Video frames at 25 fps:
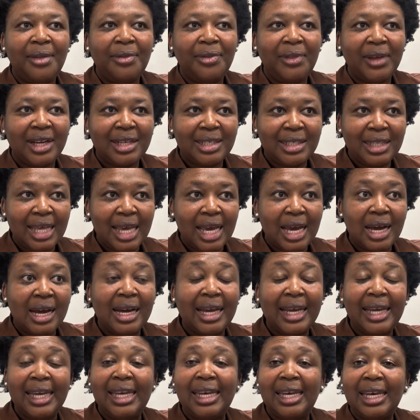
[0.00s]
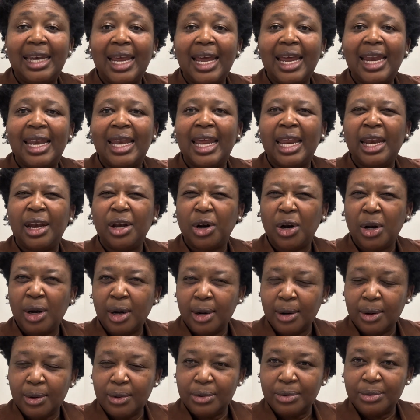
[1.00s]
that they are in an
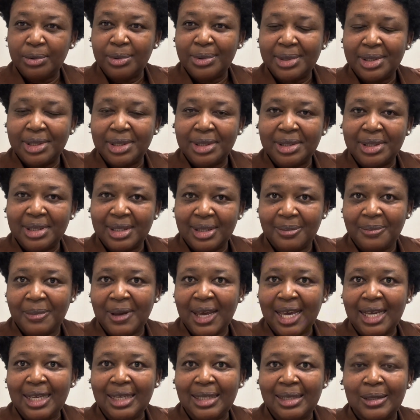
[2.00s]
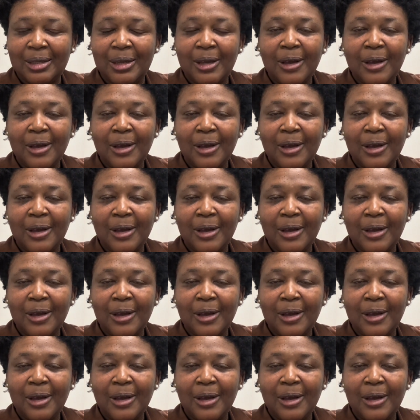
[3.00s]
enclosed space